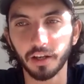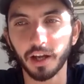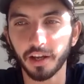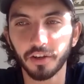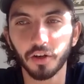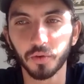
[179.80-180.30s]

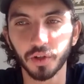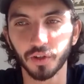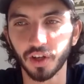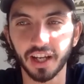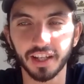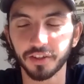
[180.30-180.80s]
I know what you're
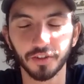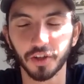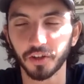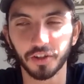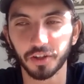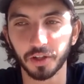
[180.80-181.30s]
like. You're
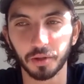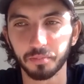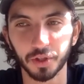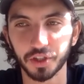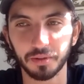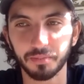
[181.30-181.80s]
not the
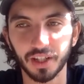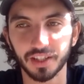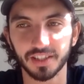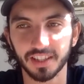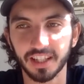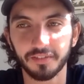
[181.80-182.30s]
pushy
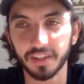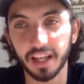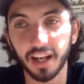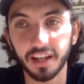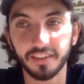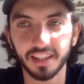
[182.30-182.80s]
person. If they
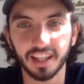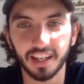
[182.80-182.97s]
like it, they